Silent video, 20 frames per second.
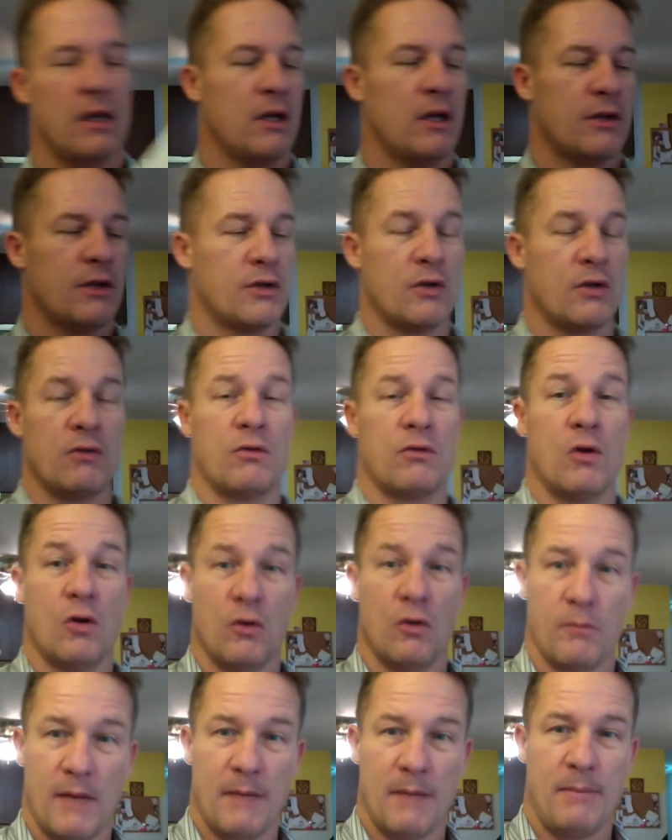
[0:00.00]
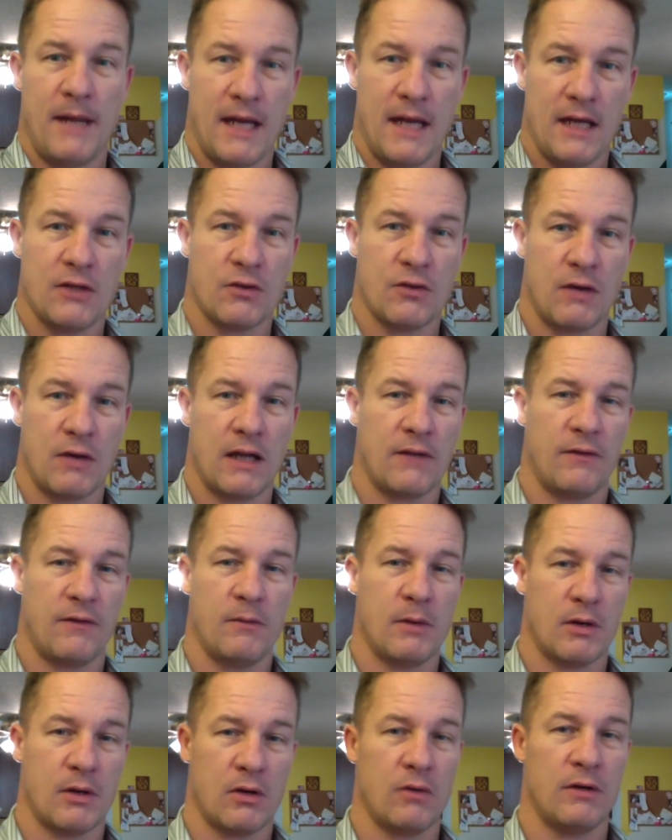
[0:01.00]
So go to my page,
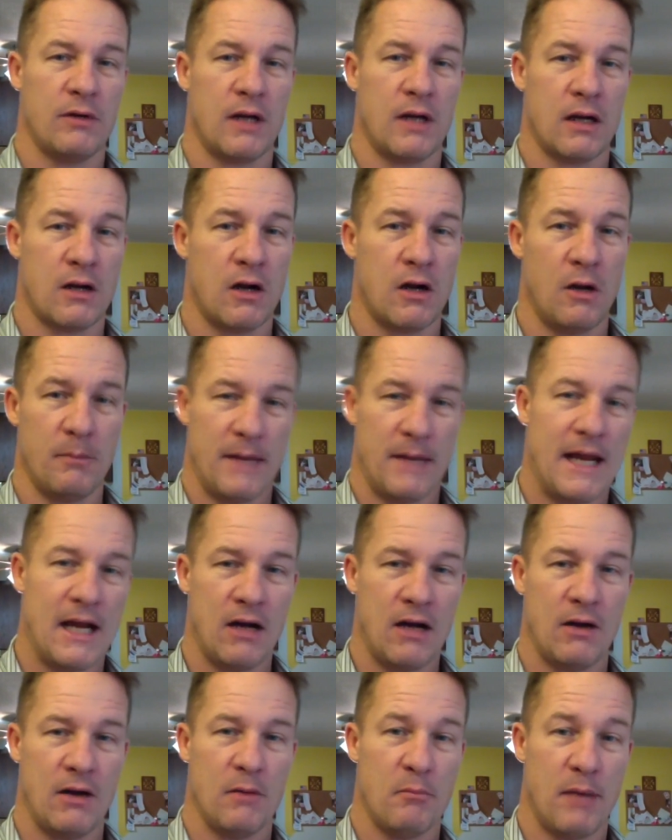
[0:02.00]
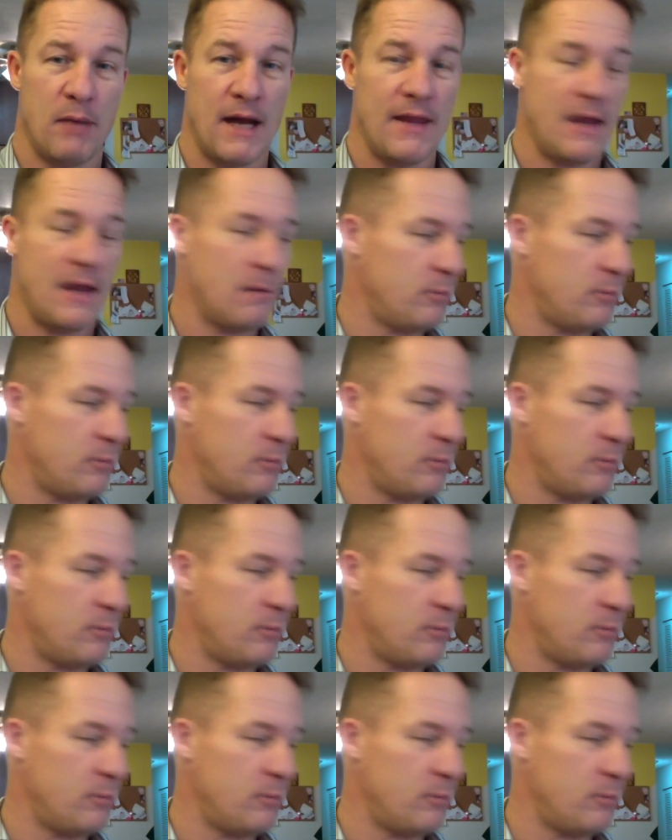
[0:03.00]
crackedfemalecode.com now, and buy that